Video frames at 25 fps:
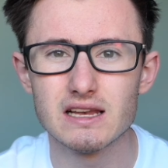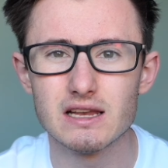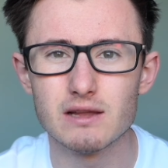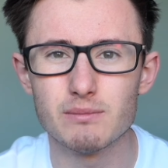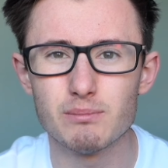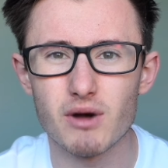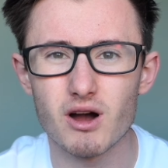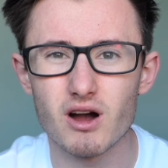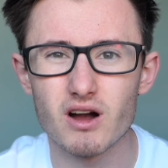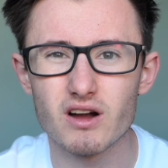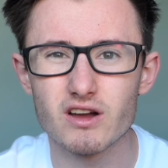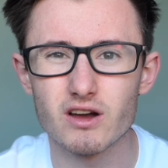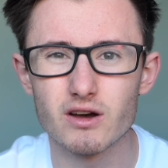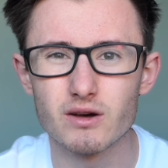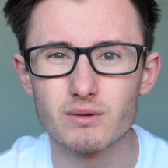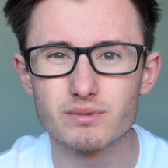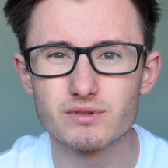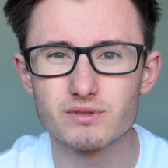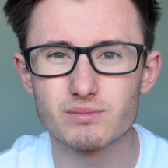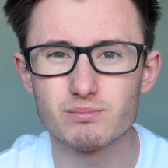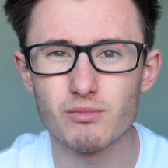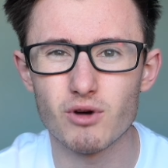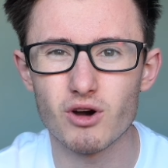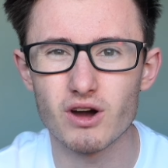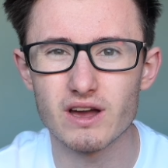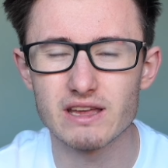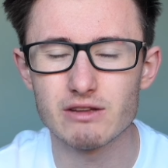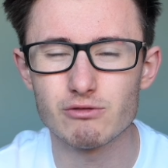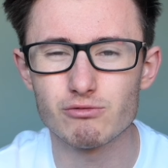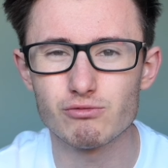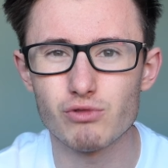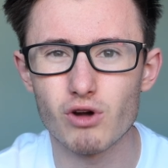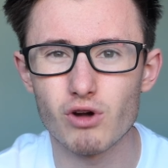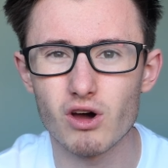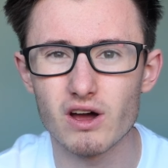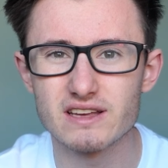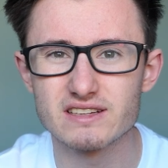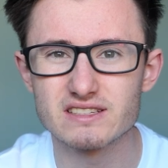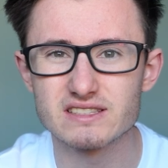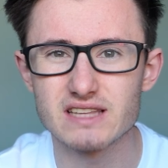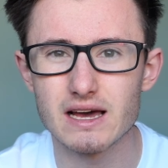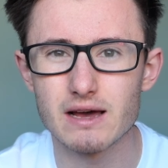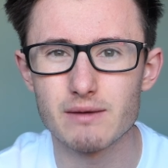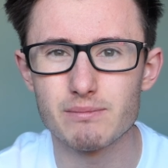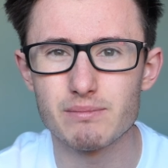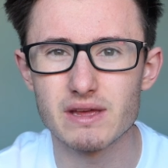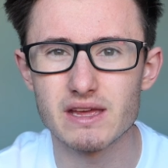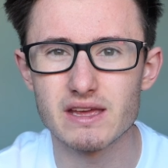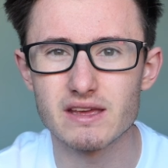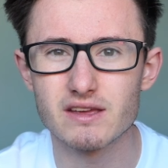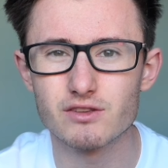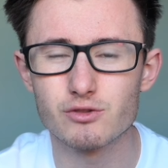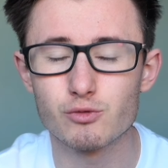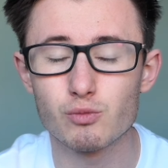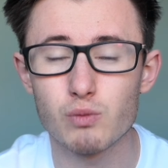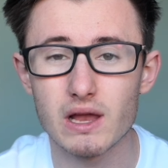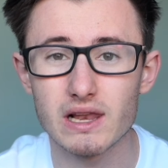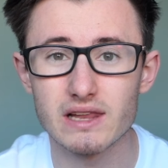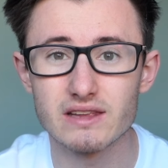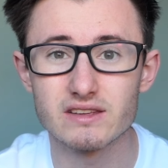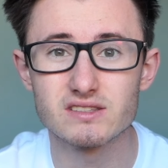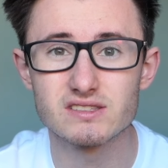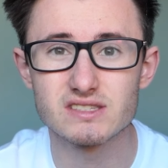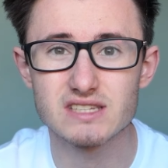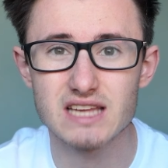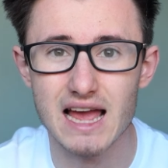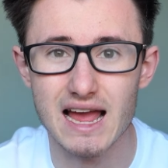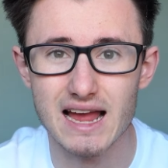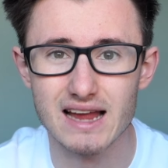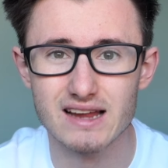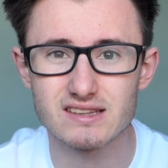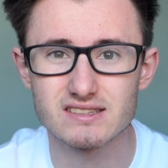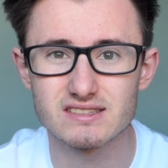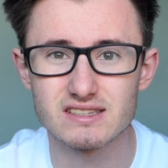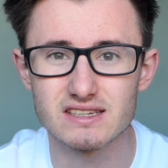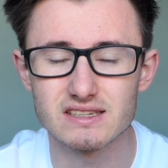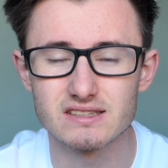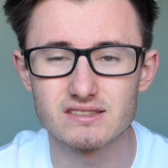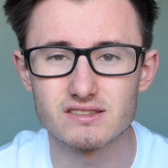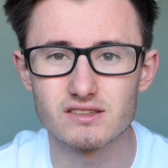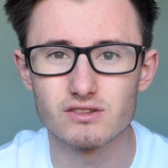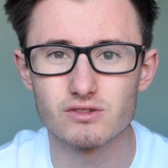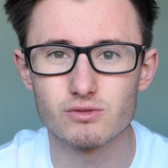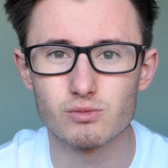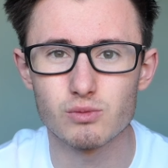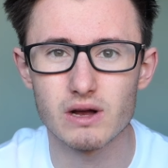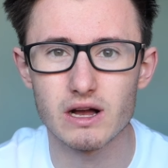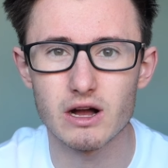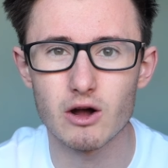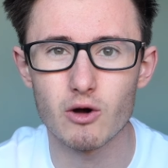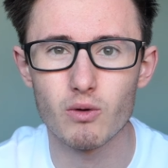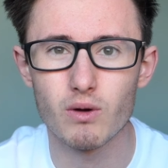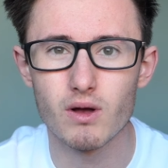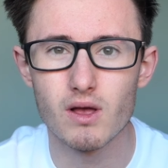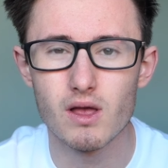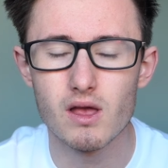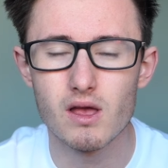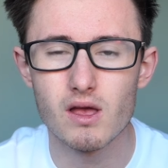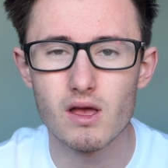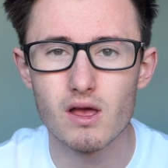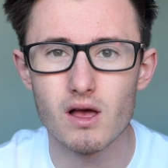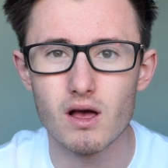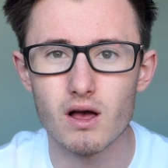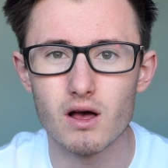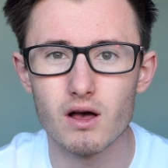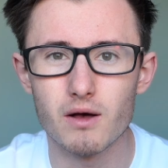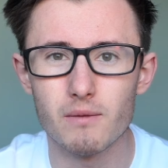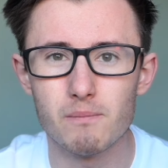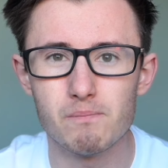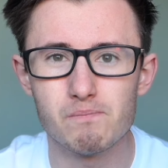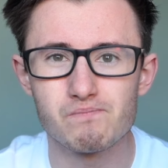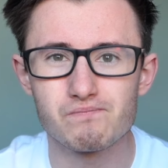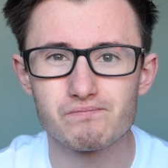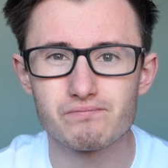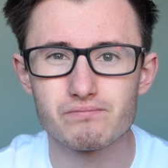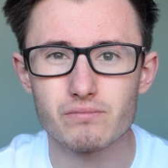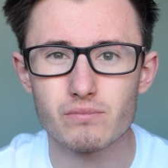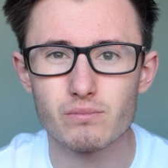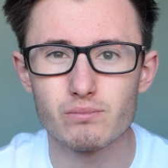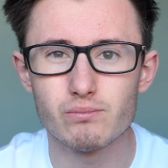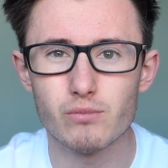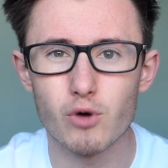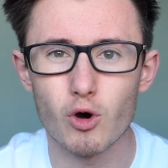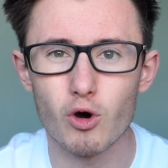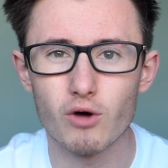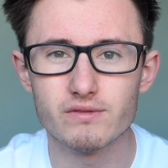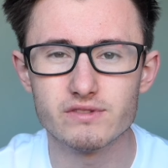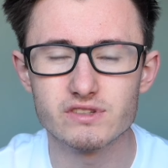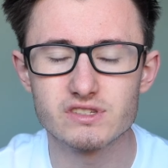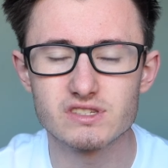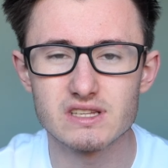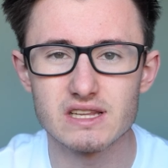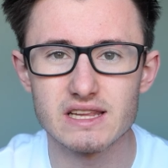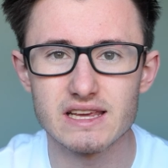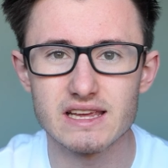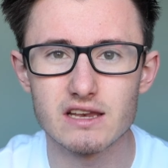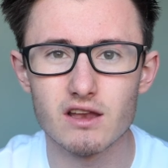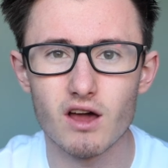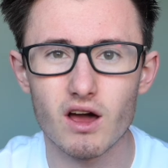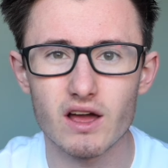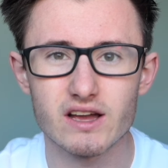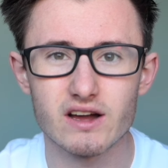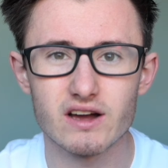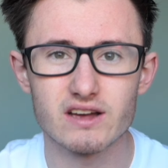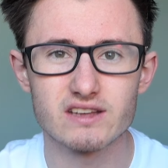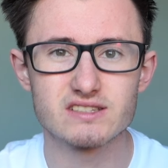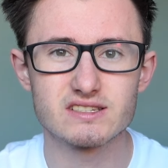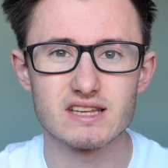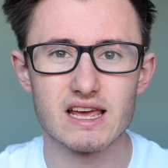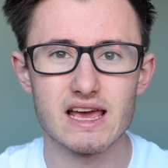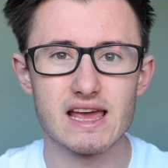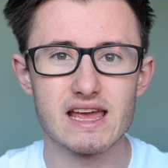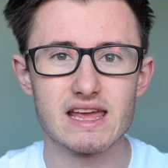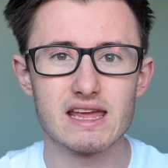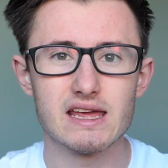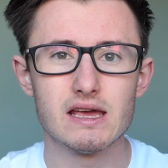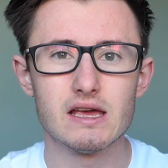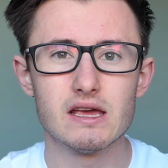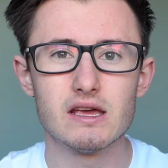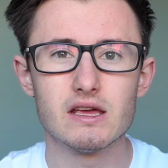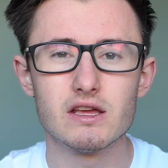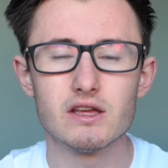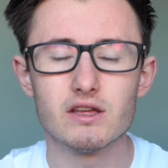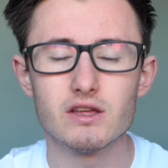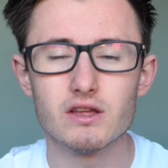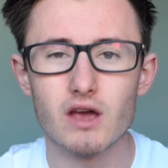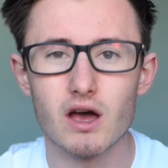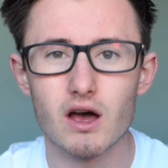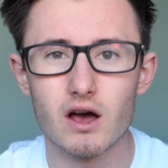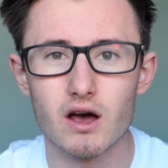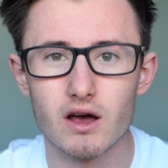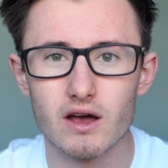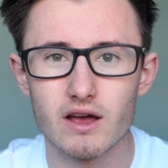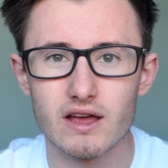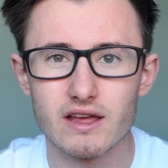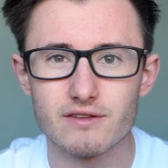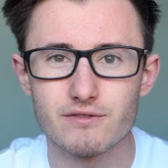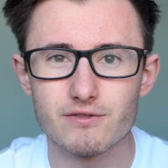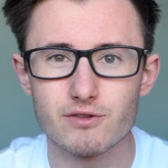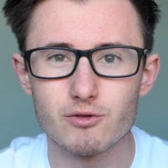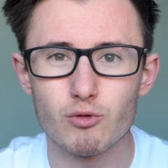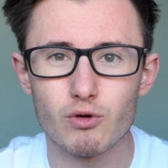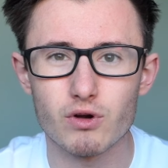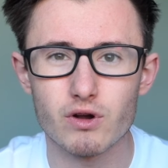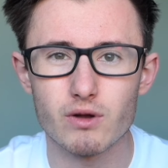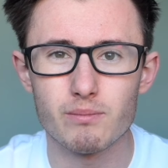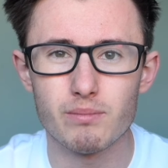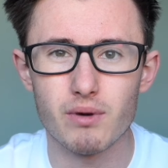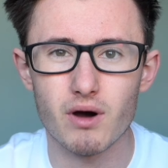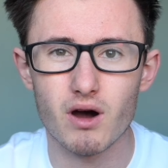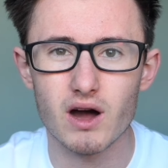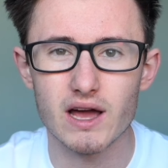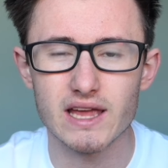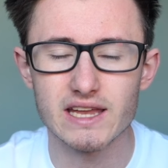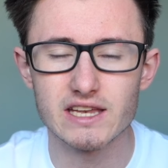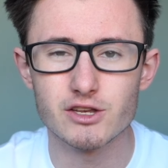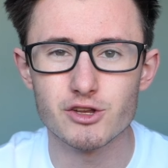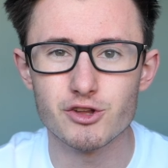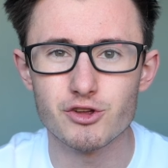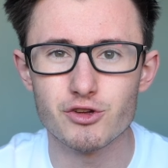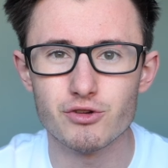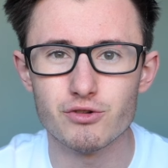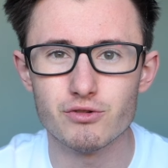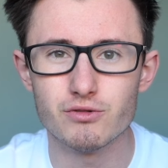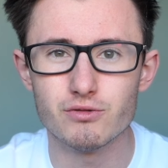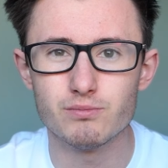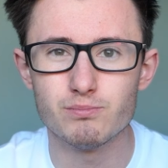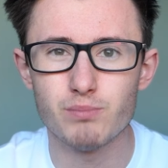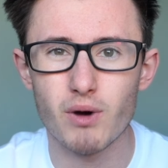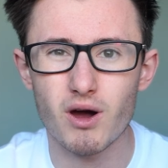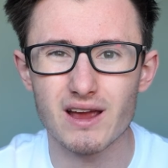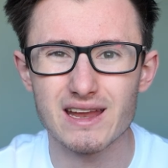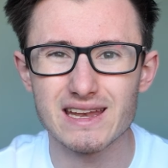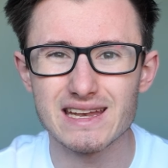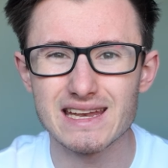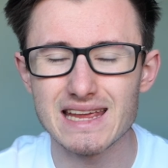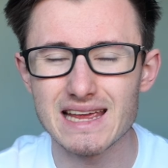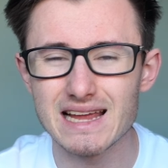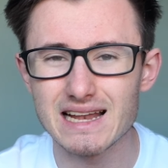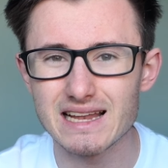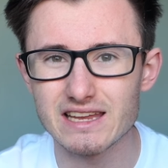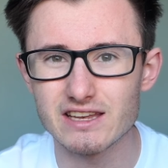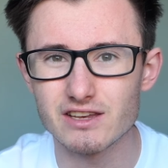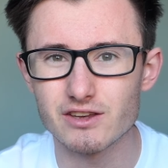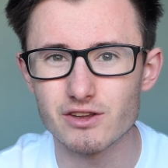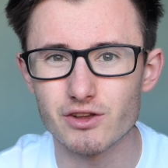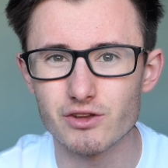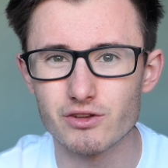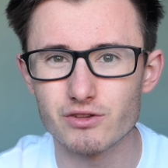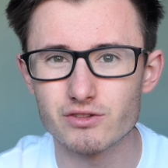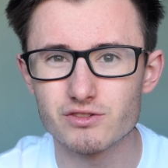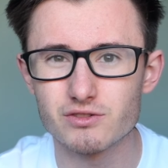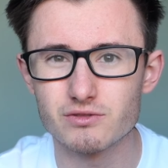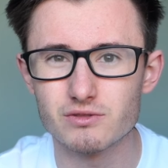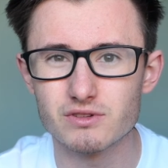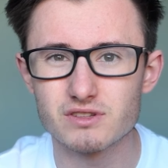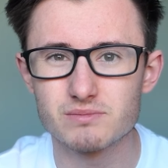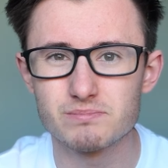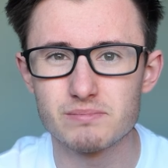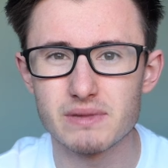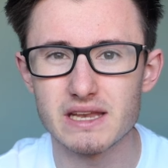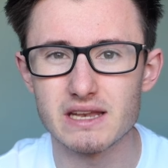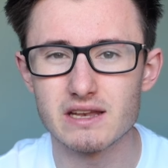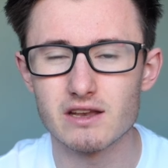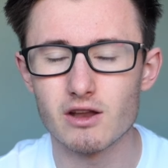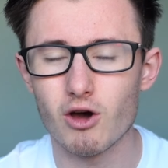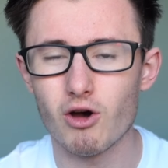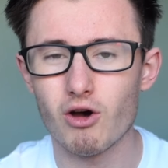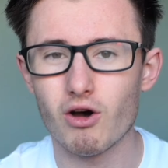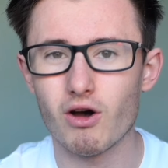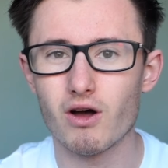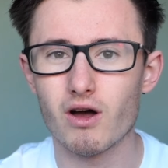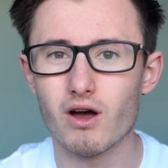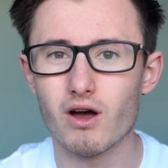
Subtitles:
markups might rise that a bit, as well as taxes as well. But obviously, like I say, if you want to buy new, buy nearly new, so it's been